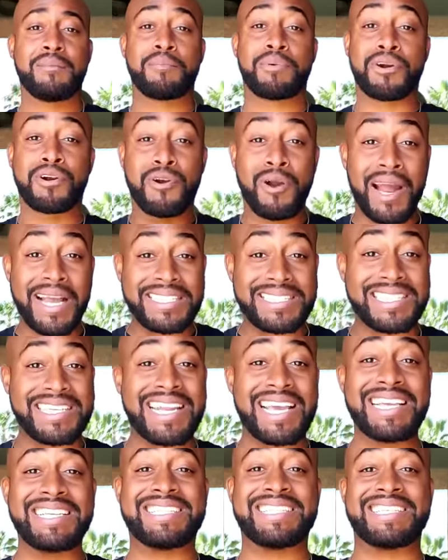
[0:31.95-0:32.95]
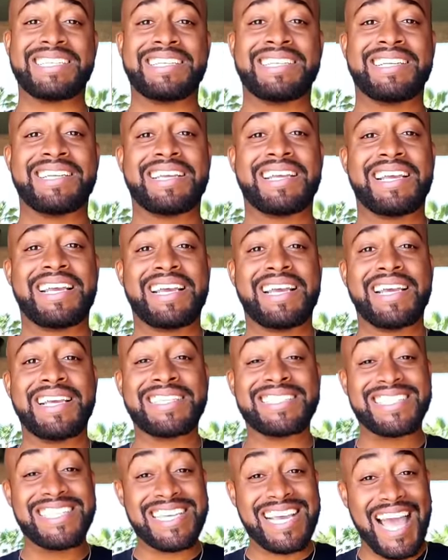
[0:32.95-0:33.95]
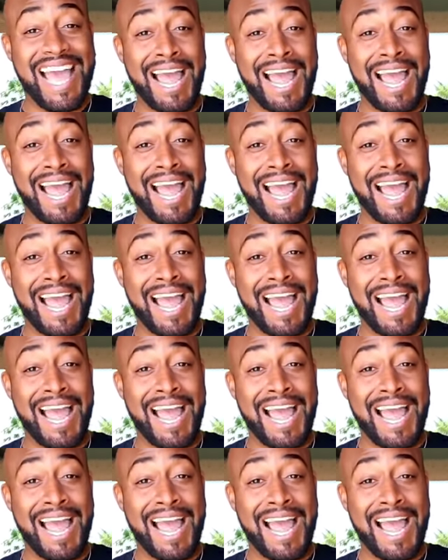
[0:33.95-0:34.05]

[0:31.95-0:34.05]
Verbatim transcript: Procrastination is the